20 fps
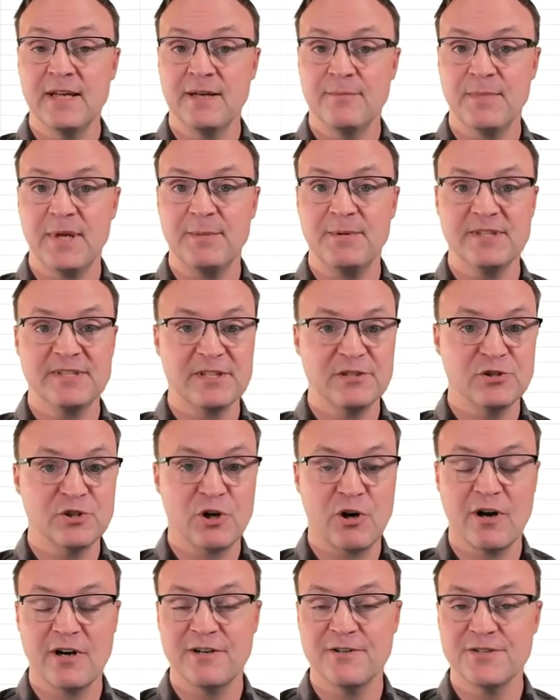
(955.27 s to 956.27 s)
maybe it's a
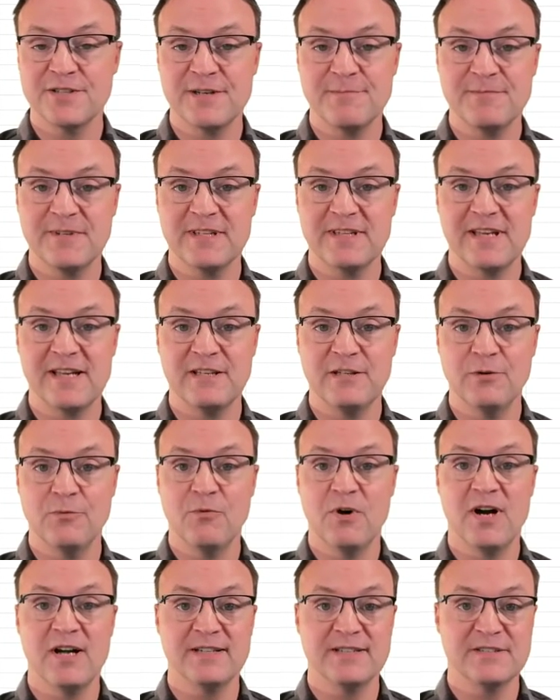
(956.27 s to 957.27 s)
chart or something that you
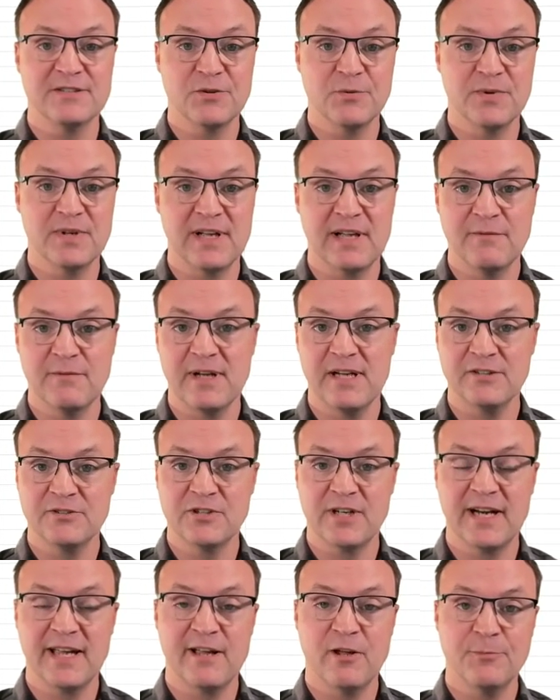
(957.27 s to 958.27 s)
want. So I'll
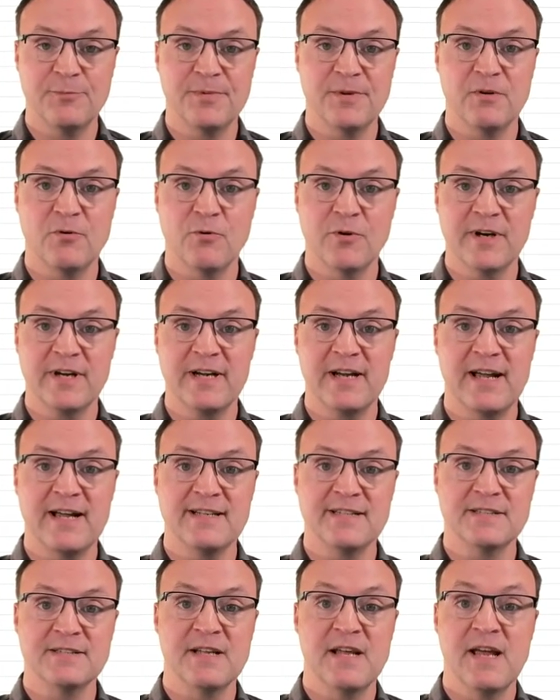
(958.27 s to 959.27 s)
try to help
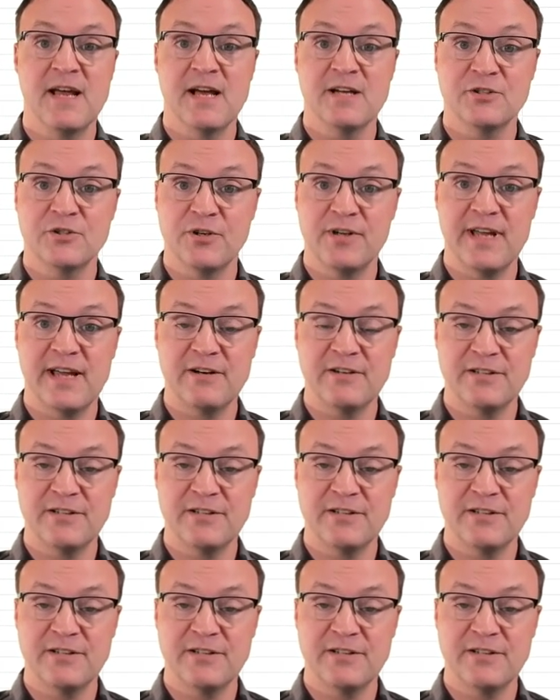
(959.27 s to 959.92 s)
organize, show you how to